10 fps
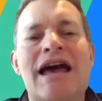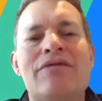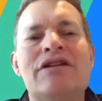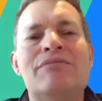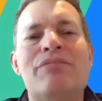
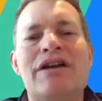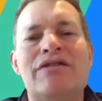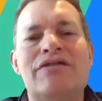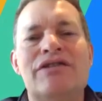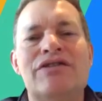having the
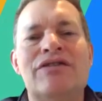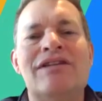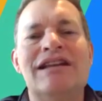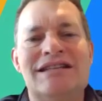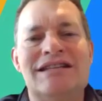benefit of
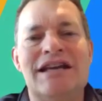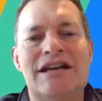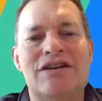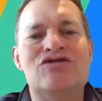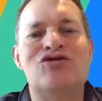
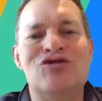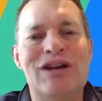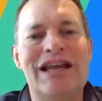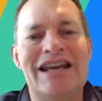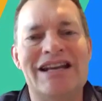listening
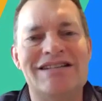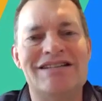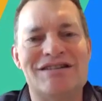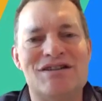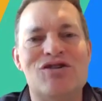to
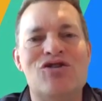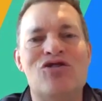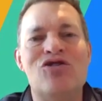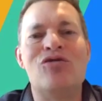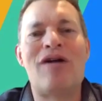leaders
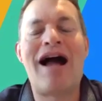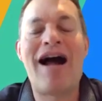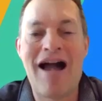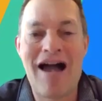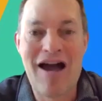who
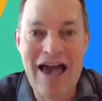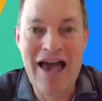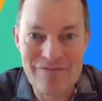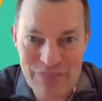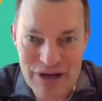
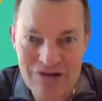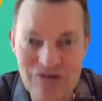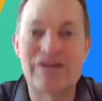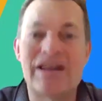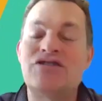have been
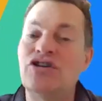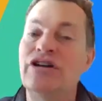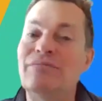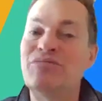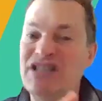on that
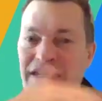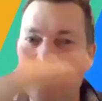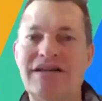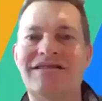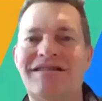journey, and
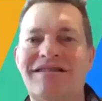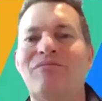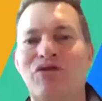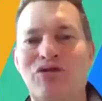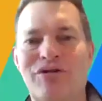particularly
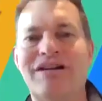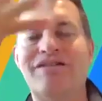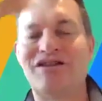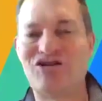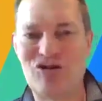some who are
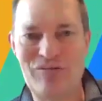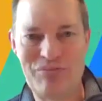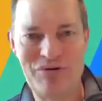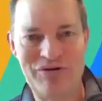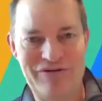at the
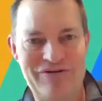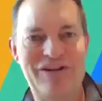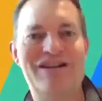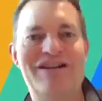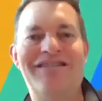top of
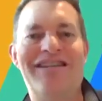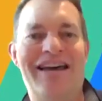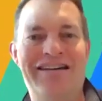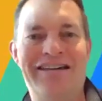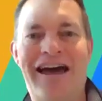
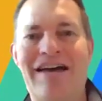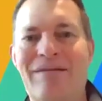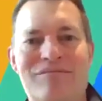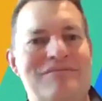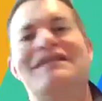their
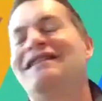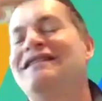game